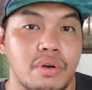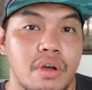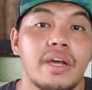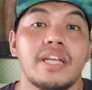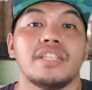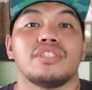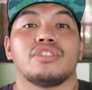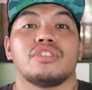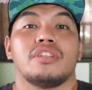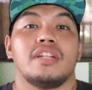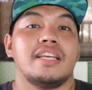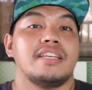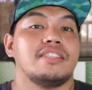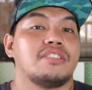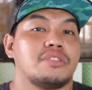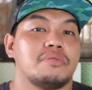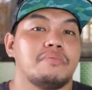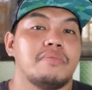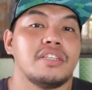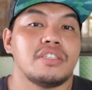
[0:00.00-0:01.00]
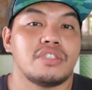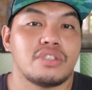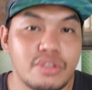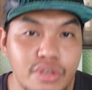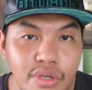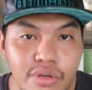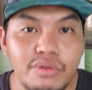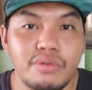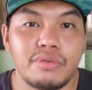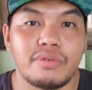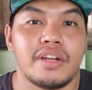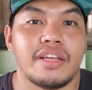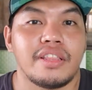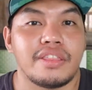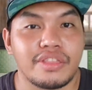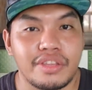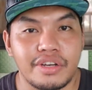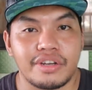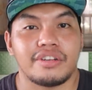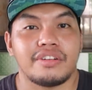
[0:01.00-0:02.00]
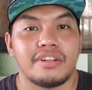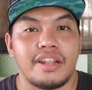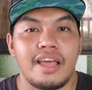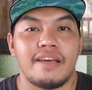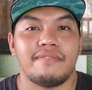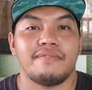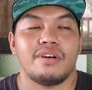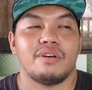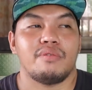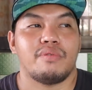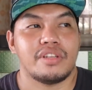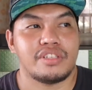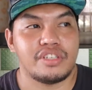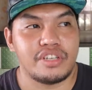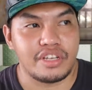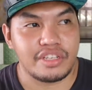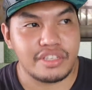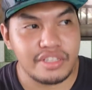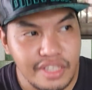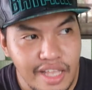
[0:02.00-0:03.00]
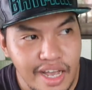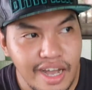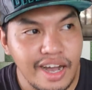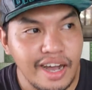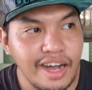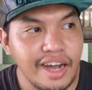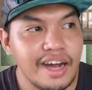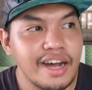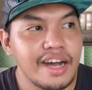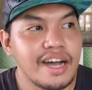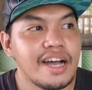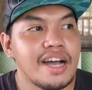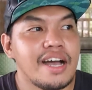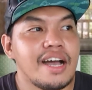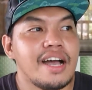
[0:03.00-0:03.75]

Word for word: Which leads me to the third level, which is the